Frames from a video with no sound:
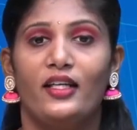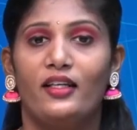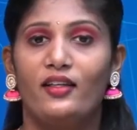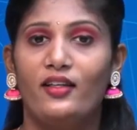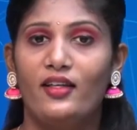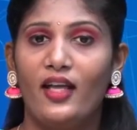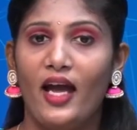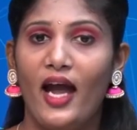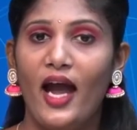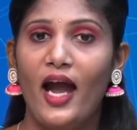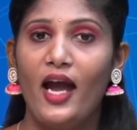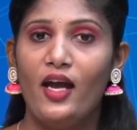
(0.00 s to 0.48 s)

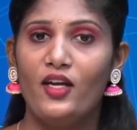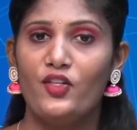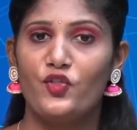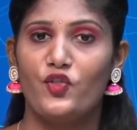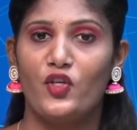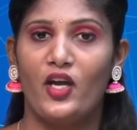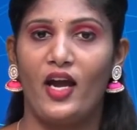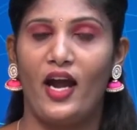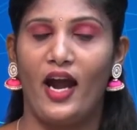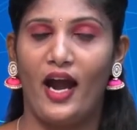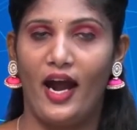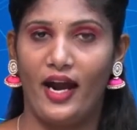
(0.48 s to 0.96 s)
dash
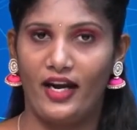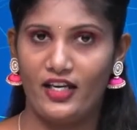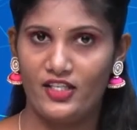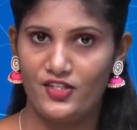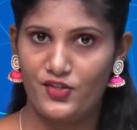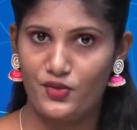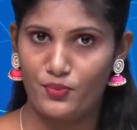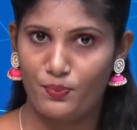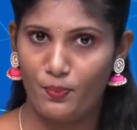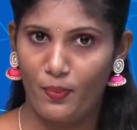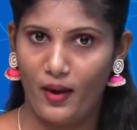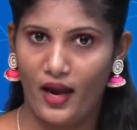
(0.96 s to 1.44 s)
hand
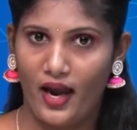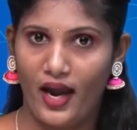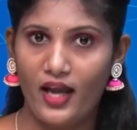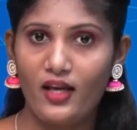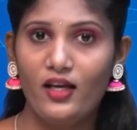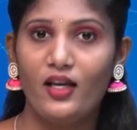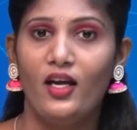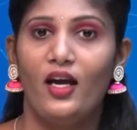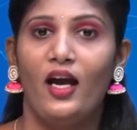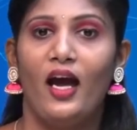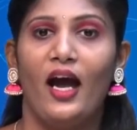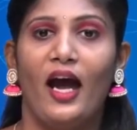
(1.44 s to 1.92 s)
span
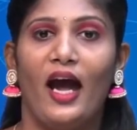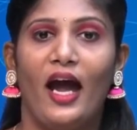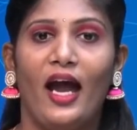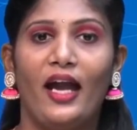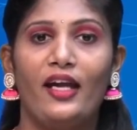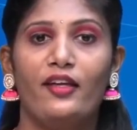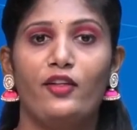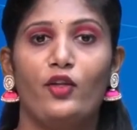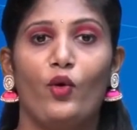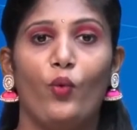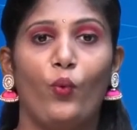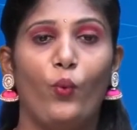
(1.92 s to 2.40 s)

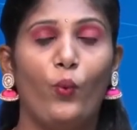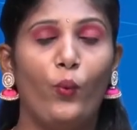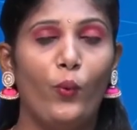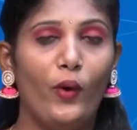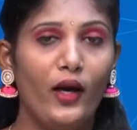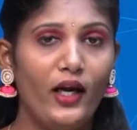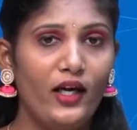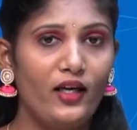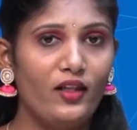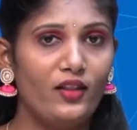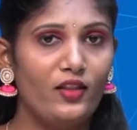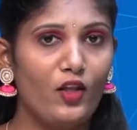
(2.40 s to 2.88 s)
and the
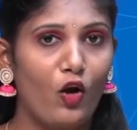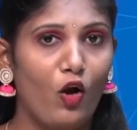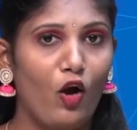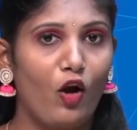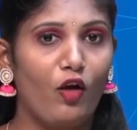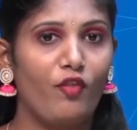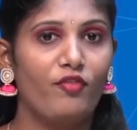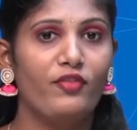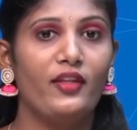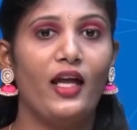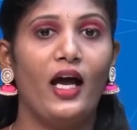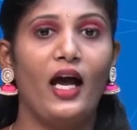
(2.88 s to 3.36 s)
width
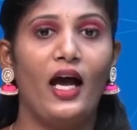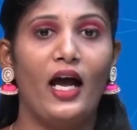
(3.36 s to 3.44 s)
of the